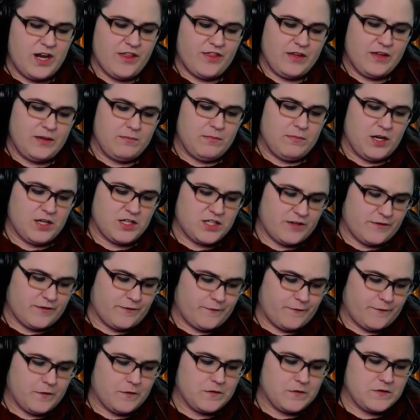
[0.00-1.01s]
Much at
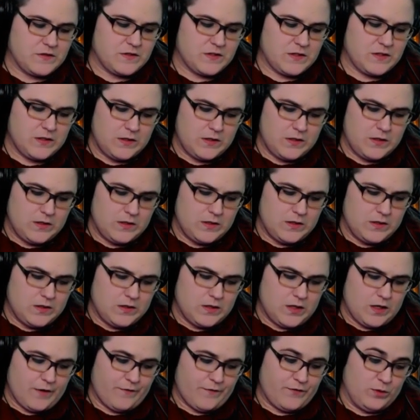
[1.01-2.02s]
first.
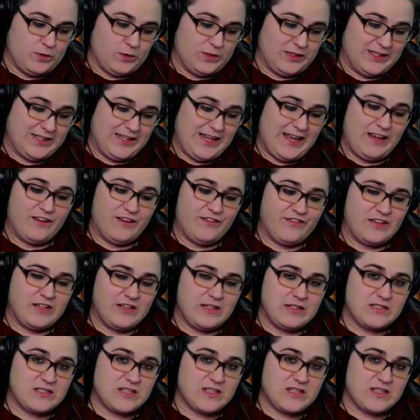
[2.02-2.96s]
A few little elephants, a